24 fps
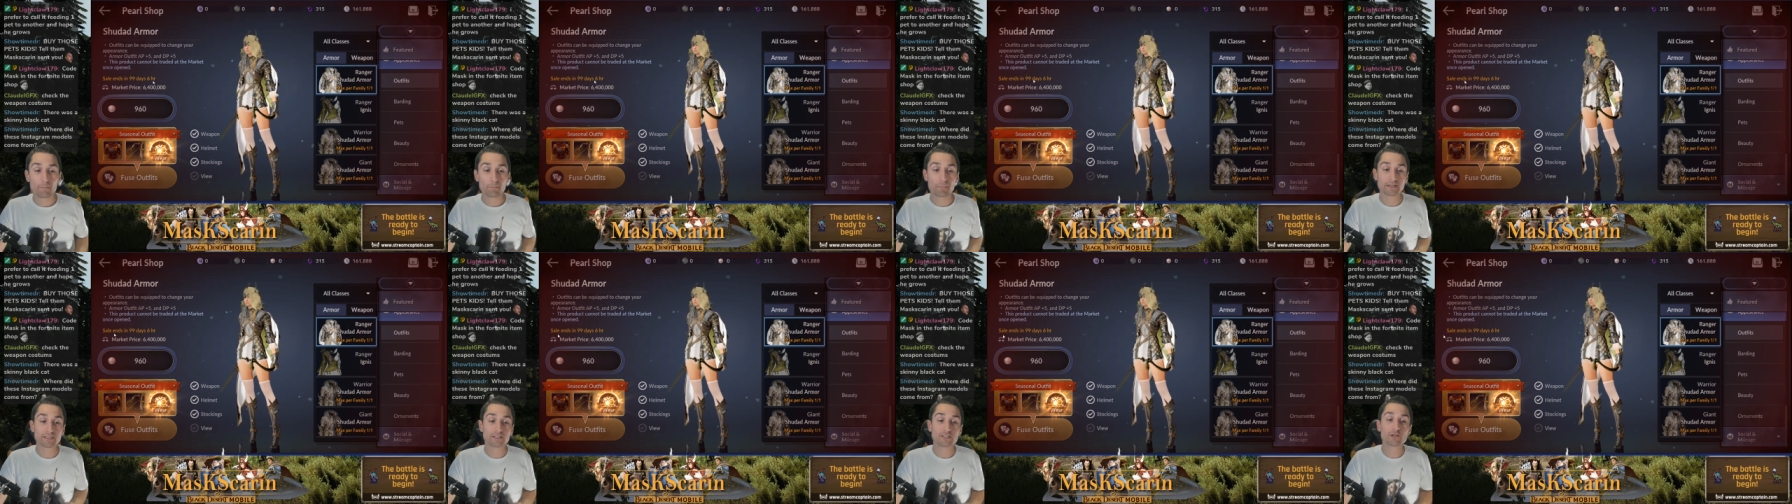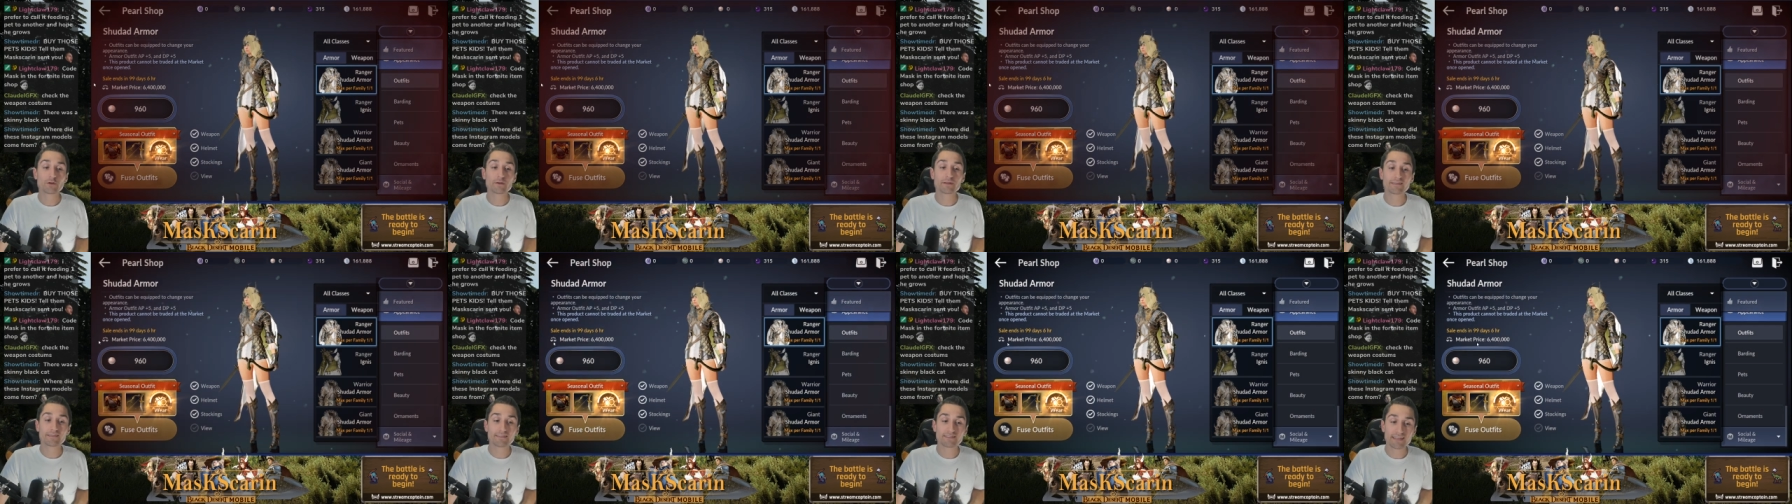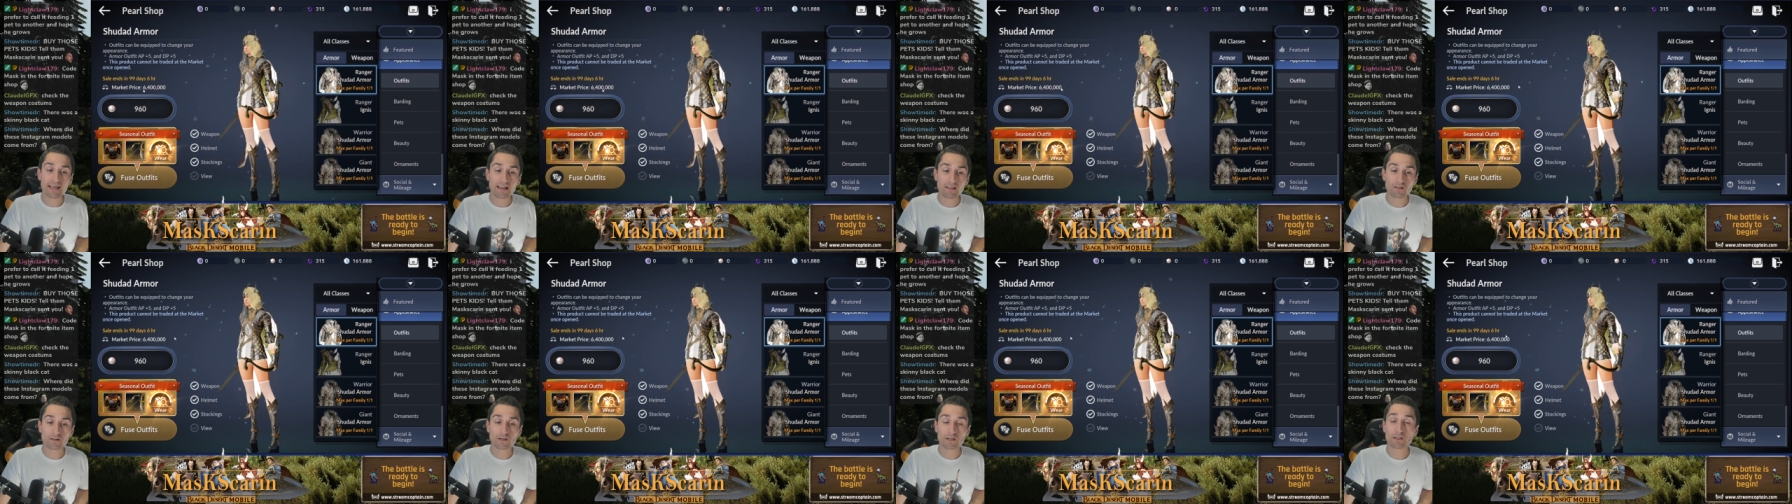but you can
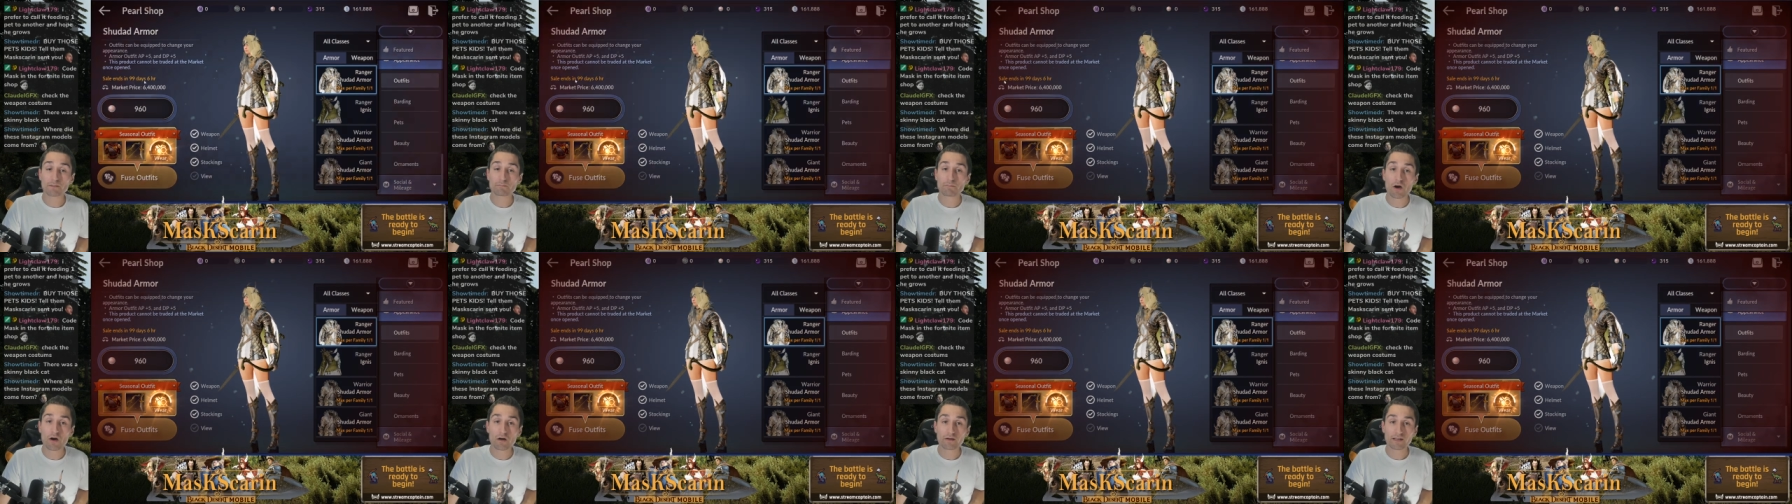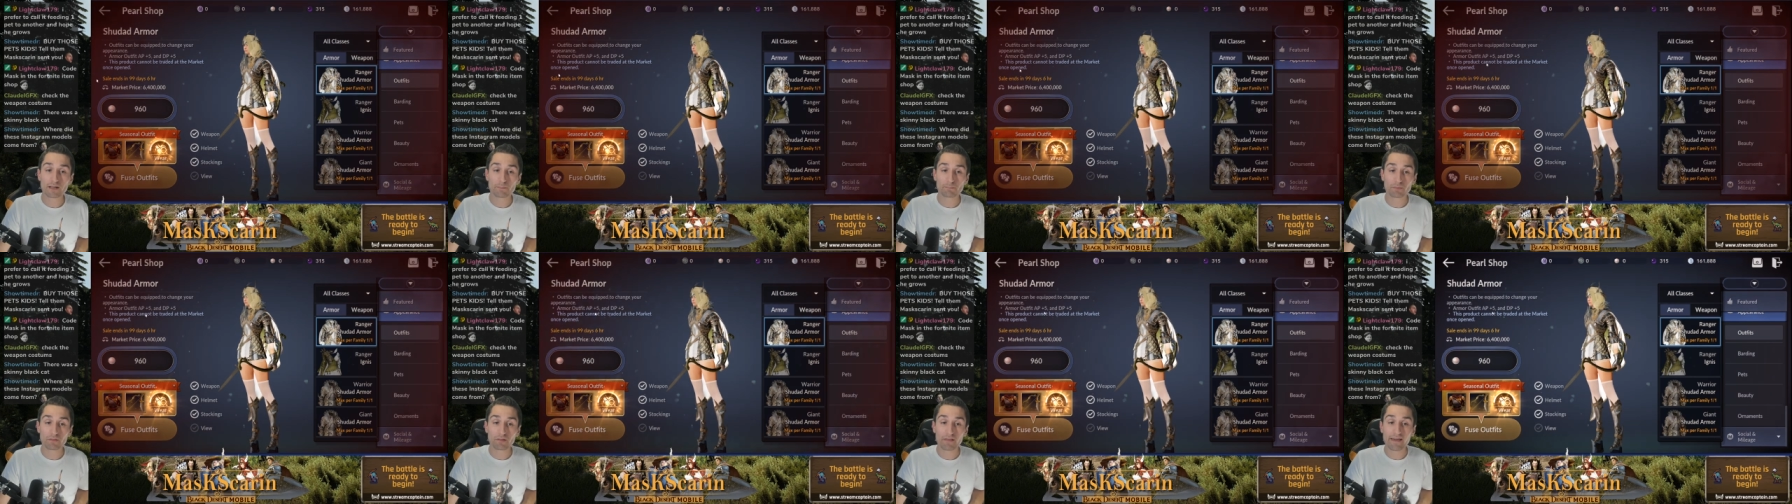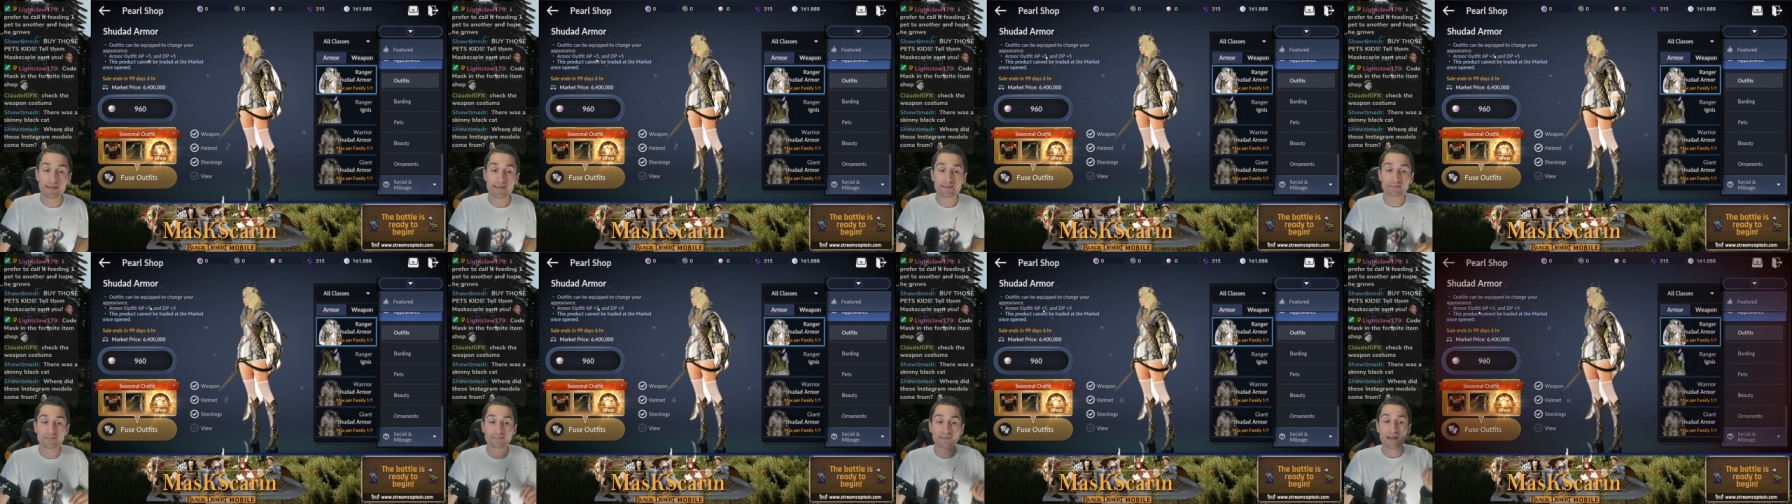sell it on the
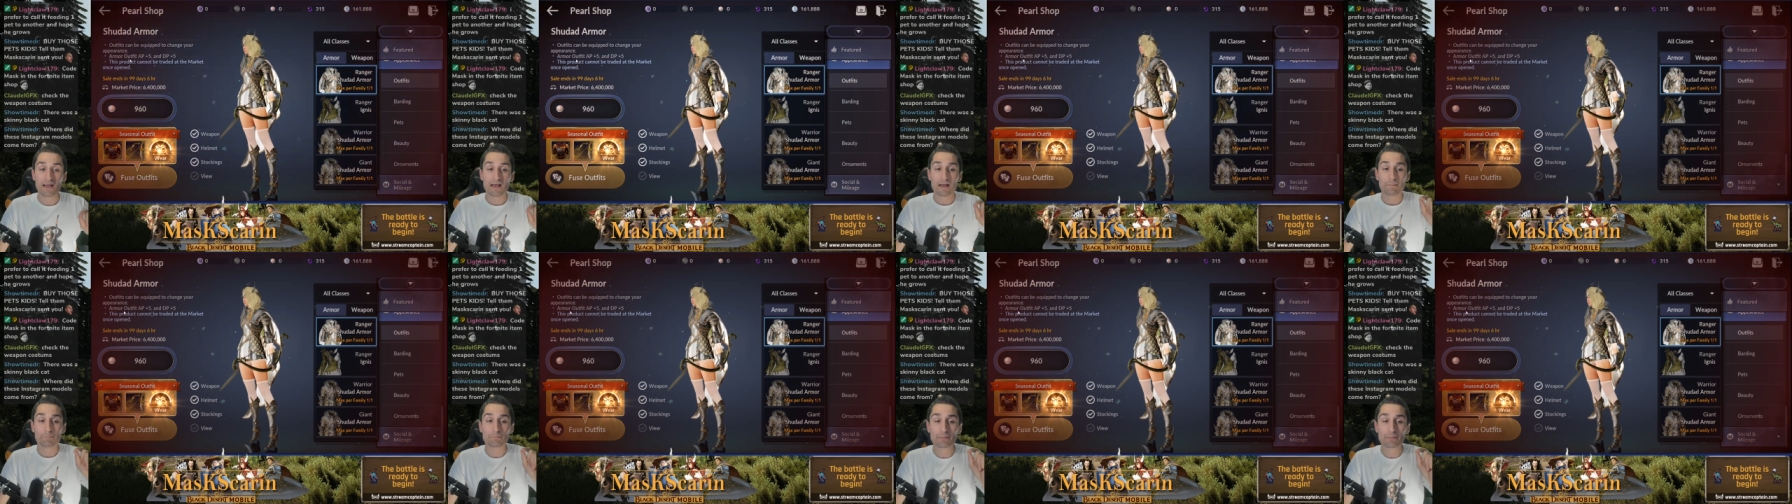marketplace